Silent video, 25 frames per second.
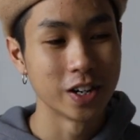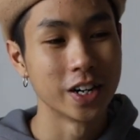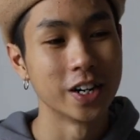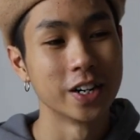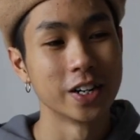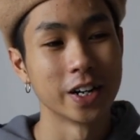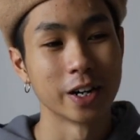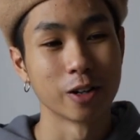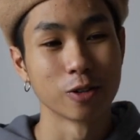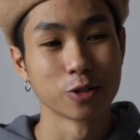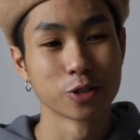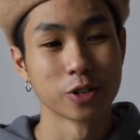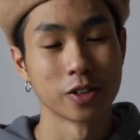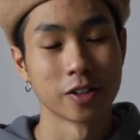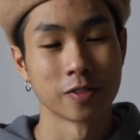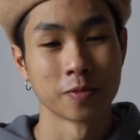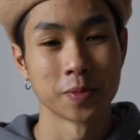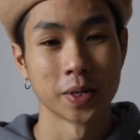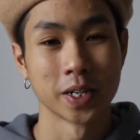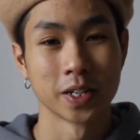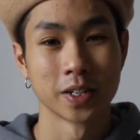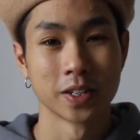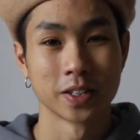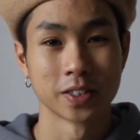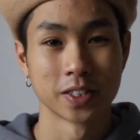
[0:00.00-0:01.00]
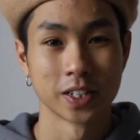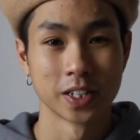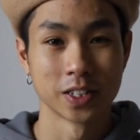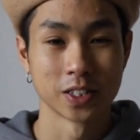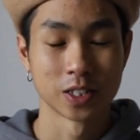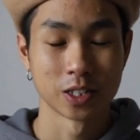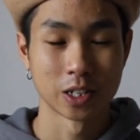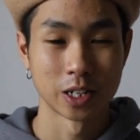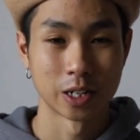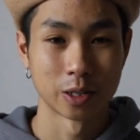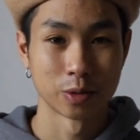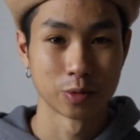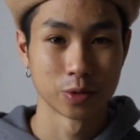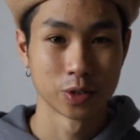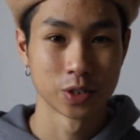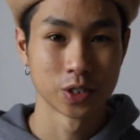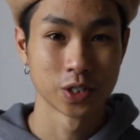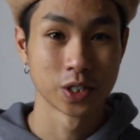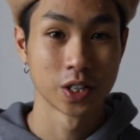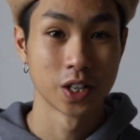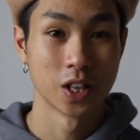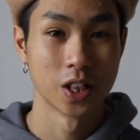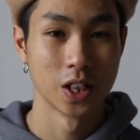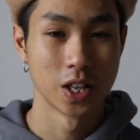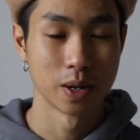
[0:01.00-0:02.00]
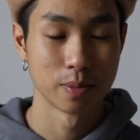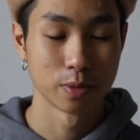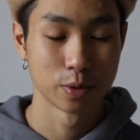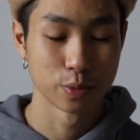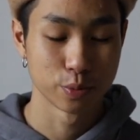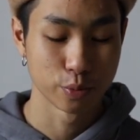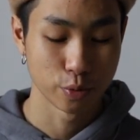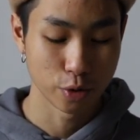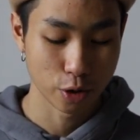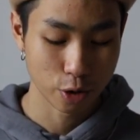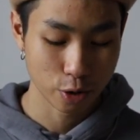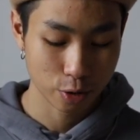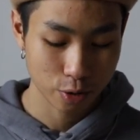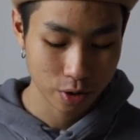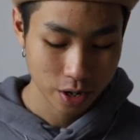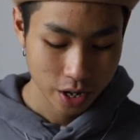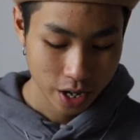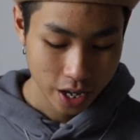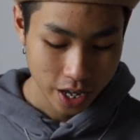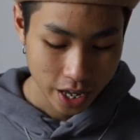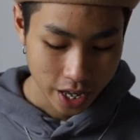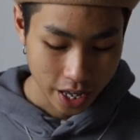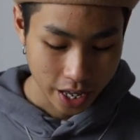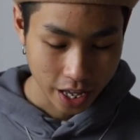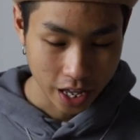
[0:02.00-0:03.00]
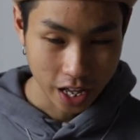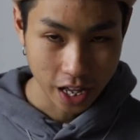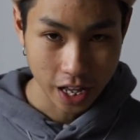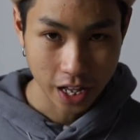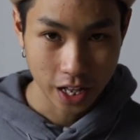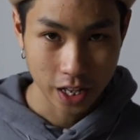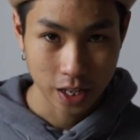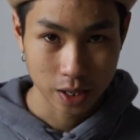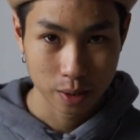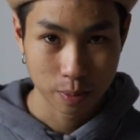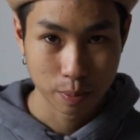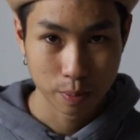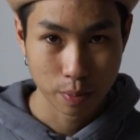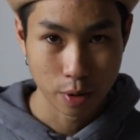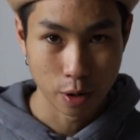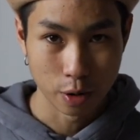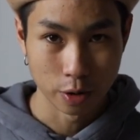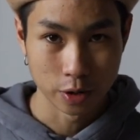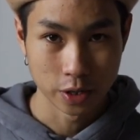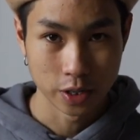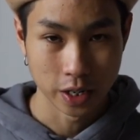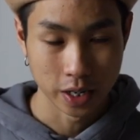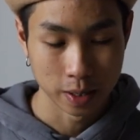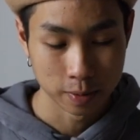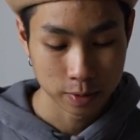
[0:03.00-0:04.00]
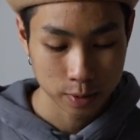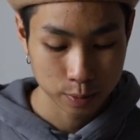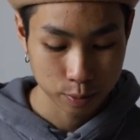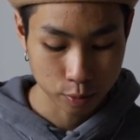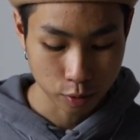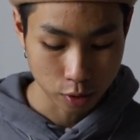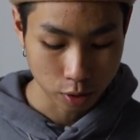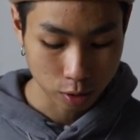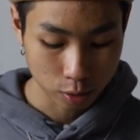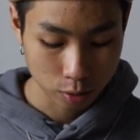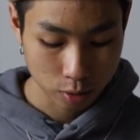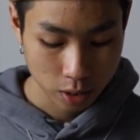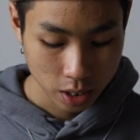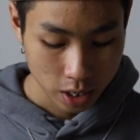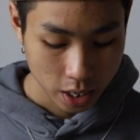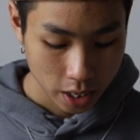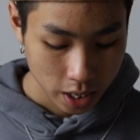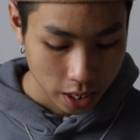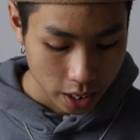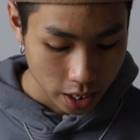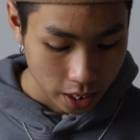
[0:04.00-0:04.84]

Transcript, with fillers: and I also have my dance account, which is Lemon Bro, uh, Point Lemon Bro.